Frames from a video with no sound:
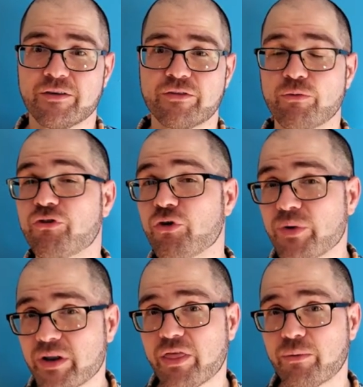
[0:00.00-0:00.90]
So
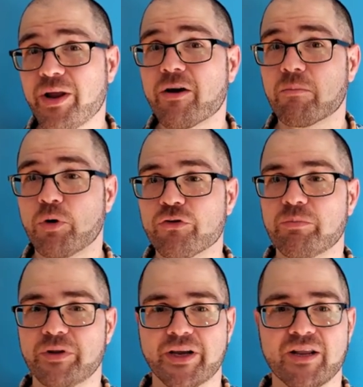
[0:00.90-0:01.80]
2 and 3 are
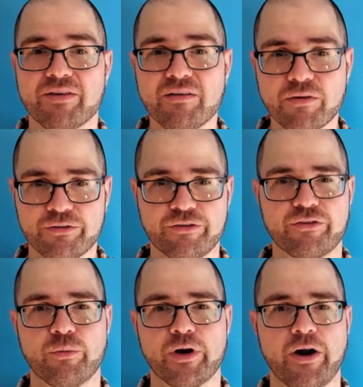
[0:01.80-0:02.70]
multiplicative
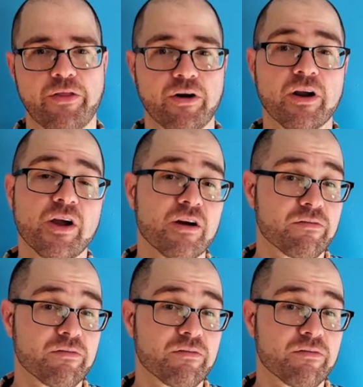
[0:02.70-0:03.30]
inverses to one another.